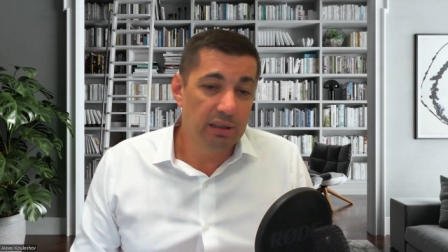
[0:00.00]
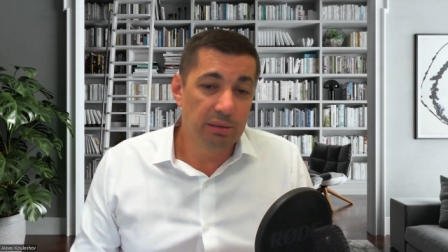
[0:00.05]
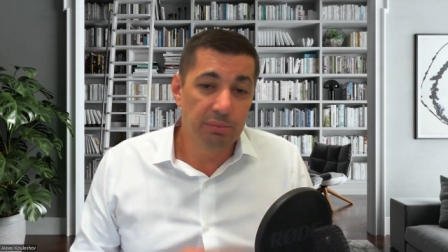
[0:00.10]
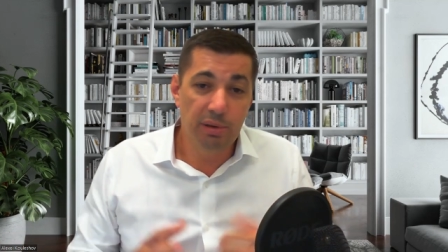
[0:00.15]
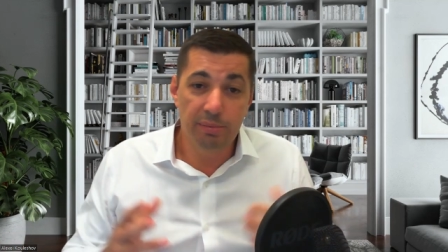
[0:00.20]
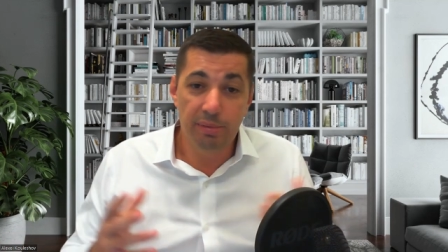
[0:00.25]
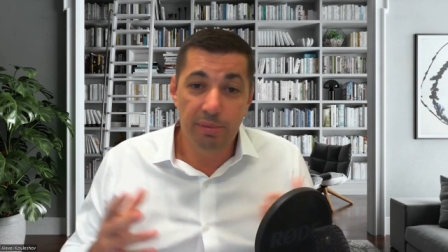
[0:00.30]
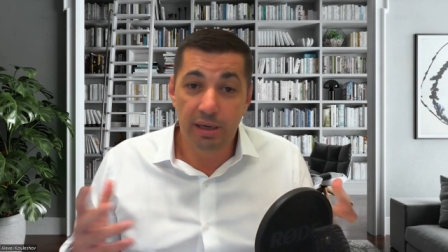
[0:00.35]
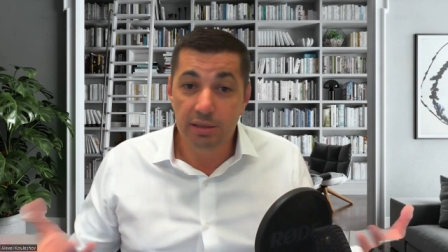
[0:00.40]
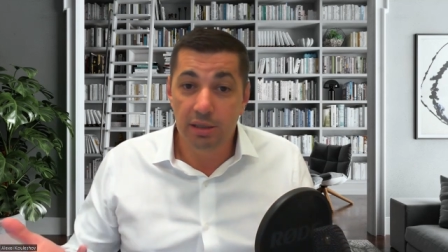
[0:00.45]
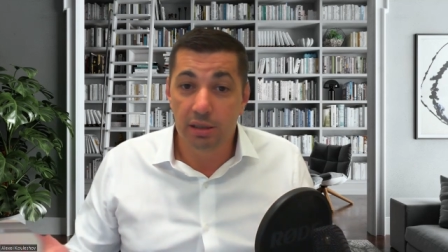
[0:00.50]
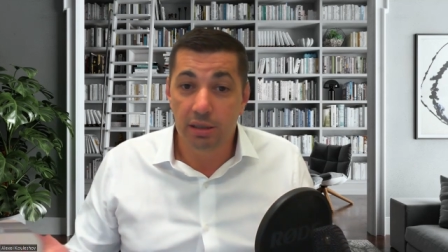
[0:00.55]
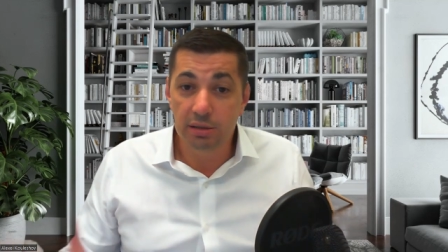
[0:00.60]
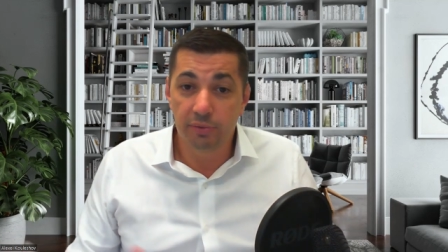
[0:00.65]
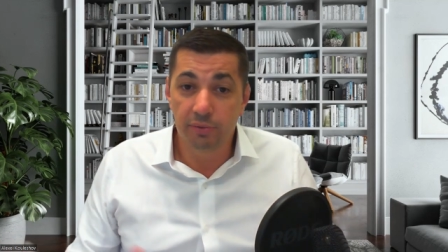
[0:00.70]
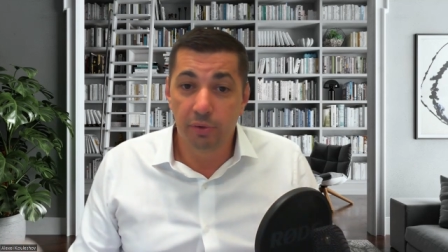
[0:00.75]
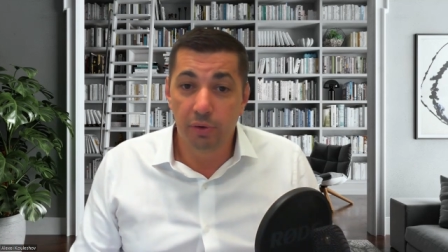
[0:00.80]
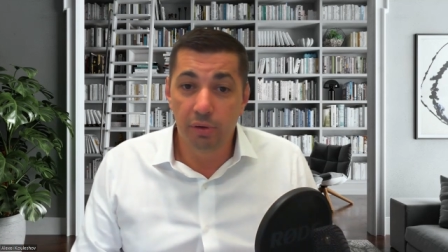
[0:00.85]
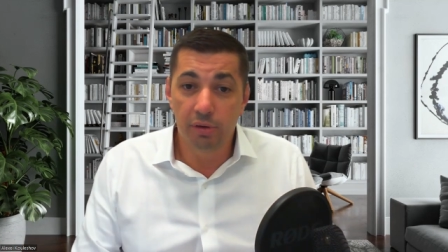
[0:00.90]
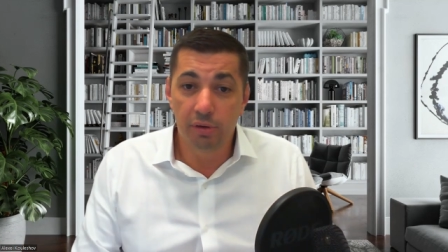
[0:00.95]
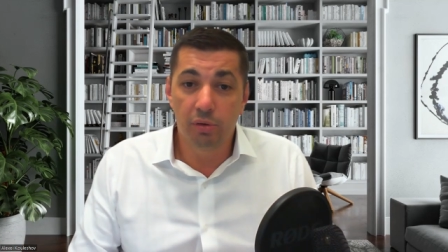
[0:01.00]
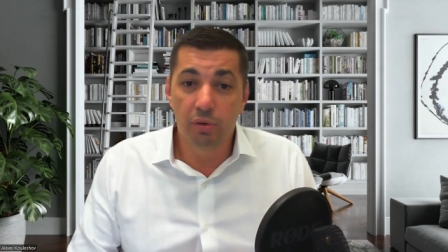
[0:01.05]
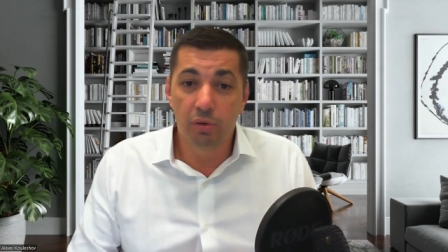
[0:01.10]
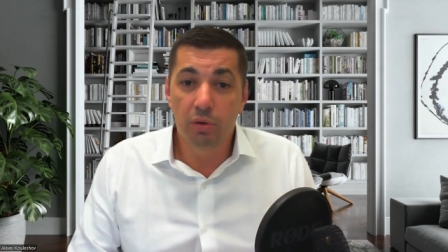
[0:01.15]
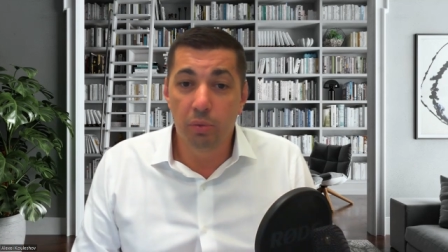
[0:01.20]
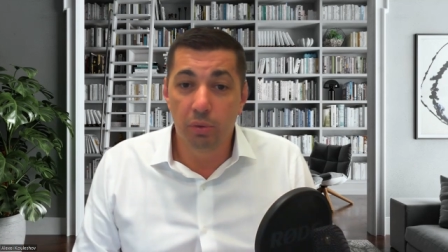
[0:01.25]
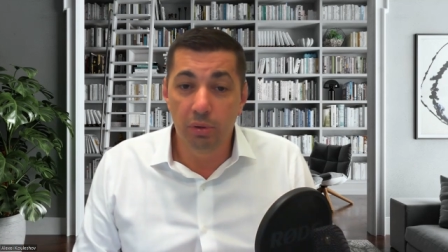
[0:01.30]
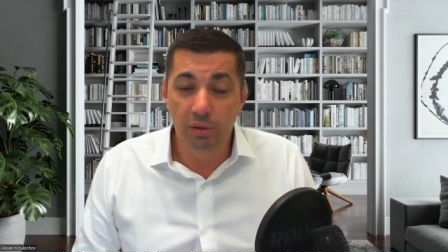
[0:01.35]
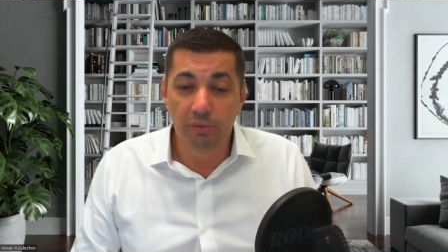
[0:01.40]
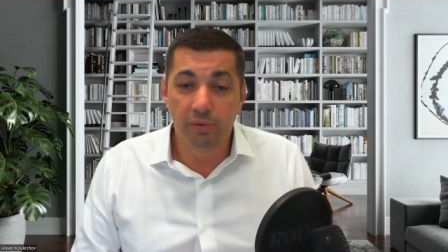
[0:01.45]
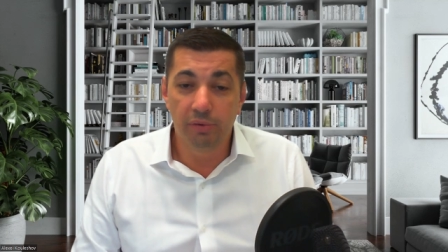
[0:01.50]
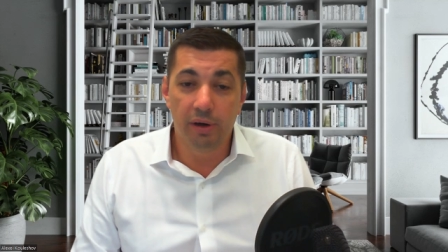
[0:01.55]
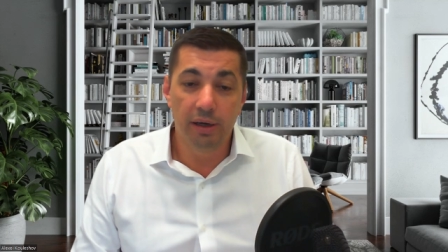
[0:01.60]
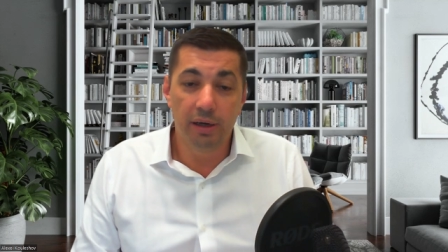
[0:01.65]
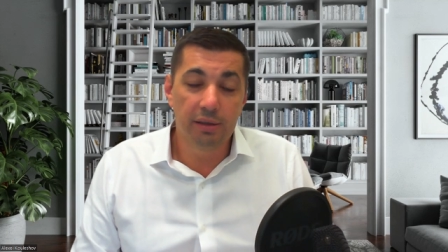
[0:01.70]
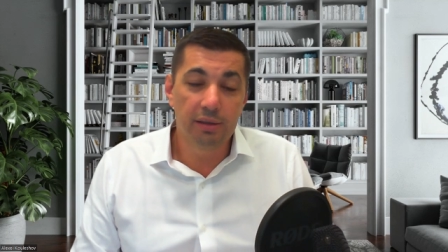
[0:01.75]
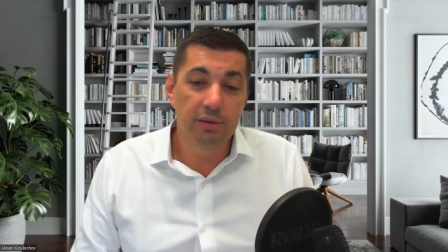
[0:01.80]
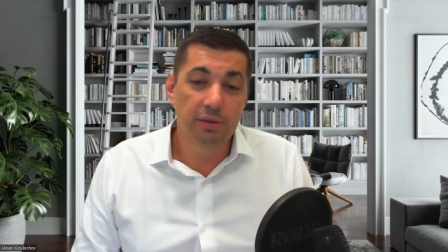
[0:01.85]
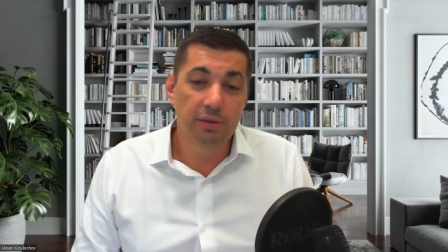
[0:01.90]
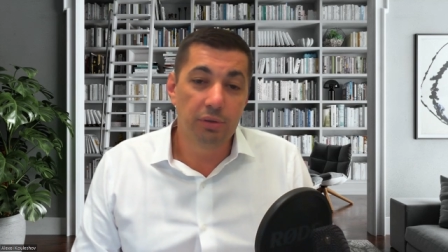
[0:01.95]
to be massaged further or
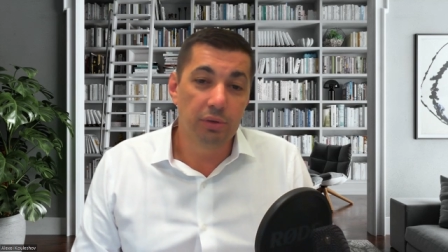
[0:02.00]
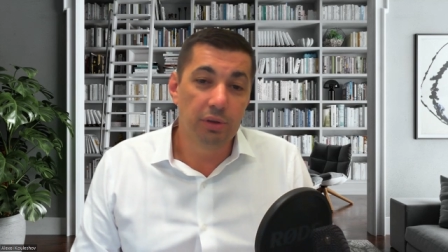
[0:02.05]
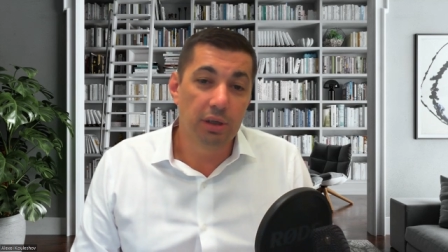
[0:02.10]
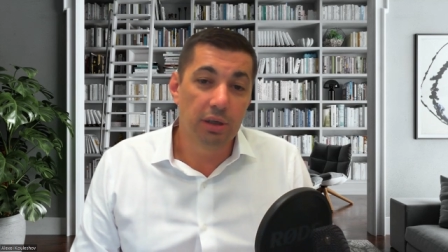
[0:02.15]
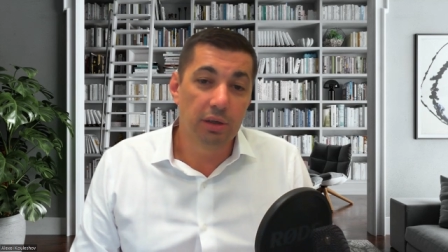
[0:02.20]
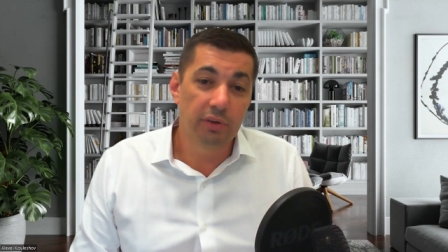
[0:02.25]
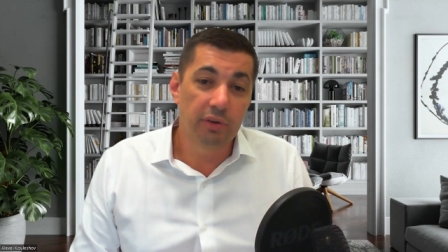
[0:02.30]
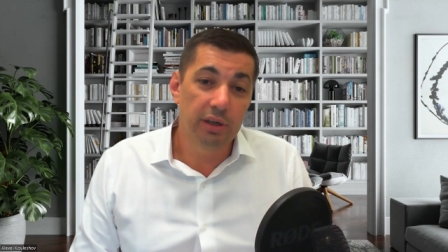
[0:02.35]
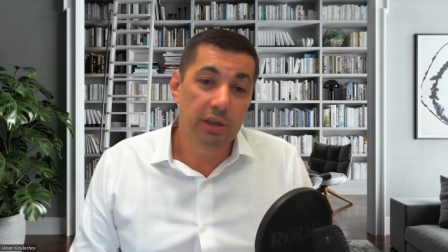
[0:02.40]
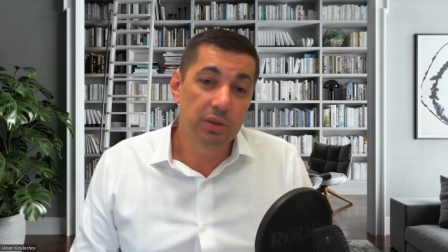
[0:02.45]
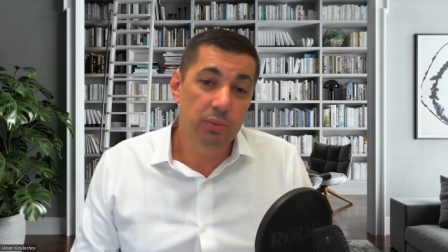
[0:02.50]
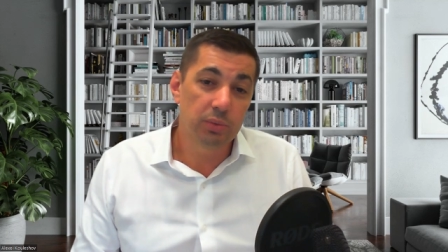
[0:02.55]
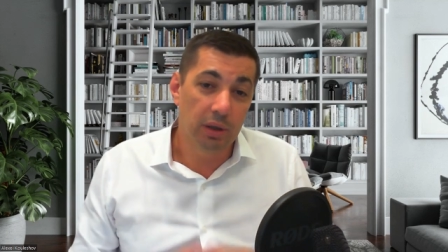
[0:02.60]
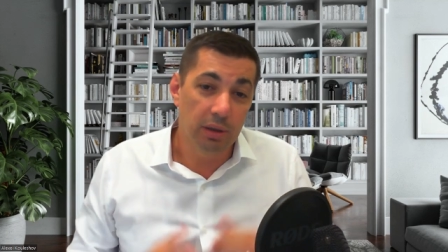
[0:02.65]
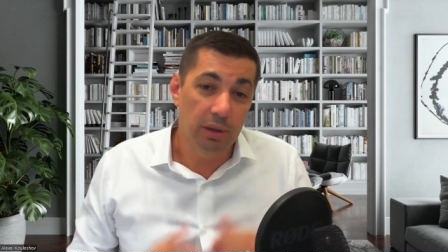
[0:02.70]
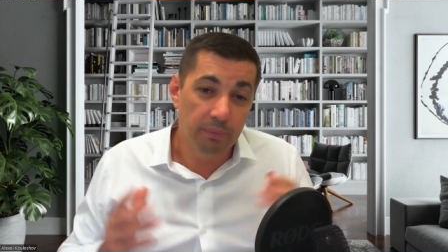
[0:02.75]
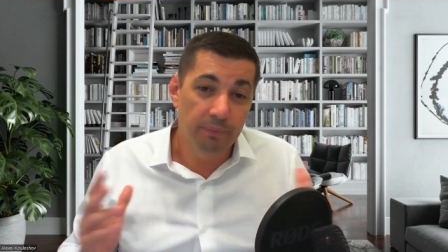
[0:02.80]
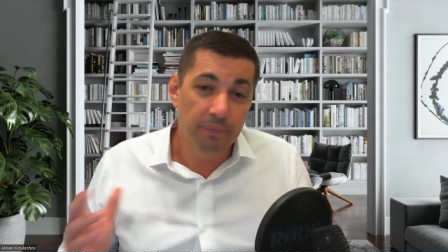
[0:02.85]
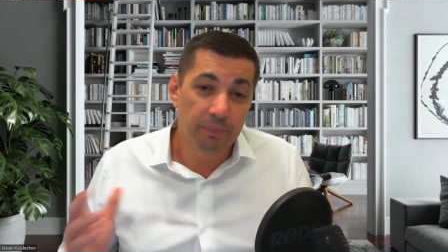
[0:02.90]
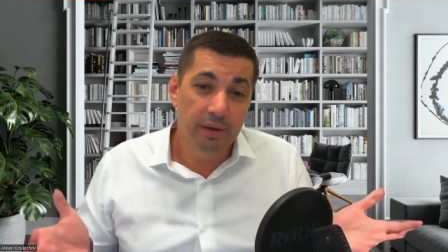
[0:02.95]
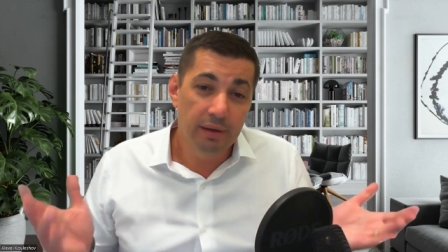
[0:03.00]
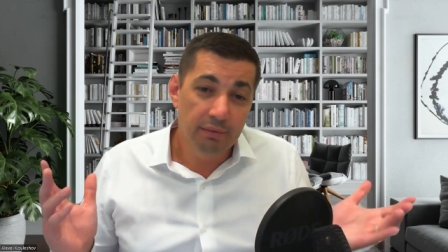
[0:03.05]
qualified to a degree as well?